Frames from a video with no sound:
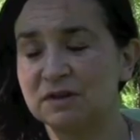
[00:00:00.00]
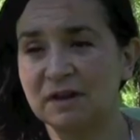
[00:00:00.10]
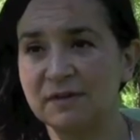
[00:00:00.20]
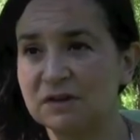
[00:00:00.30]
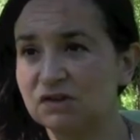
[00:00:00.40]

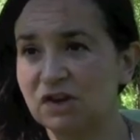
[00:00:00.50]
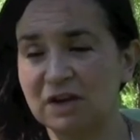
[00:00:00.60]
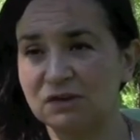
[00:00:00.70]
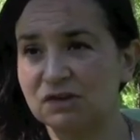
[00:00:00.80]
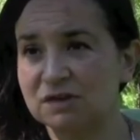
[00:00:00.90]
Nothing
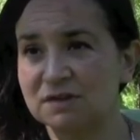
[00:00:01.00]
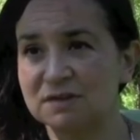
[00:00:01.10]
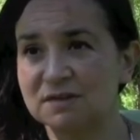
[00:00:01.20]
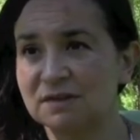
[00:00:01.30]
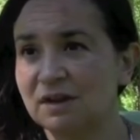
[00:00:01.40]

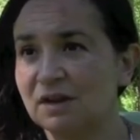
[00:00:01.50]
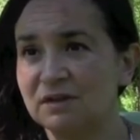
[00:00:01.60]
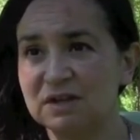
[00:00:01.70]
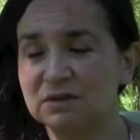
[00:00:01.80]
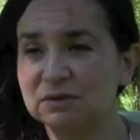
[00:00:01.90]
changes.
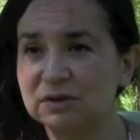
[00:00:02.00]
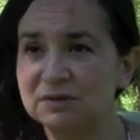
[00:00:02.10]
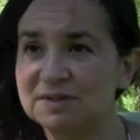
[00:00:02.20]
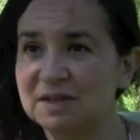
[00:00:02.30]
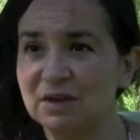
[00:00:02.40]
They don't
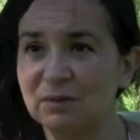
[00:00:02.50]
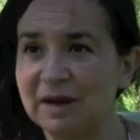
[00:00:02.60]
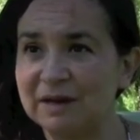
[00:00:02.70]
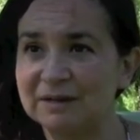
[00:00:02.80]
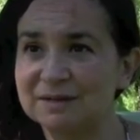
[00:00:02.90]
lose any
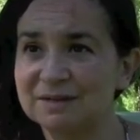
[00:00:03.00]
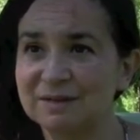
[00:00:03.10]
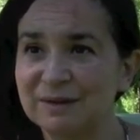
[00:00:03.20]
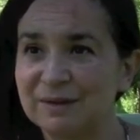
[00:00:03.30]
rights.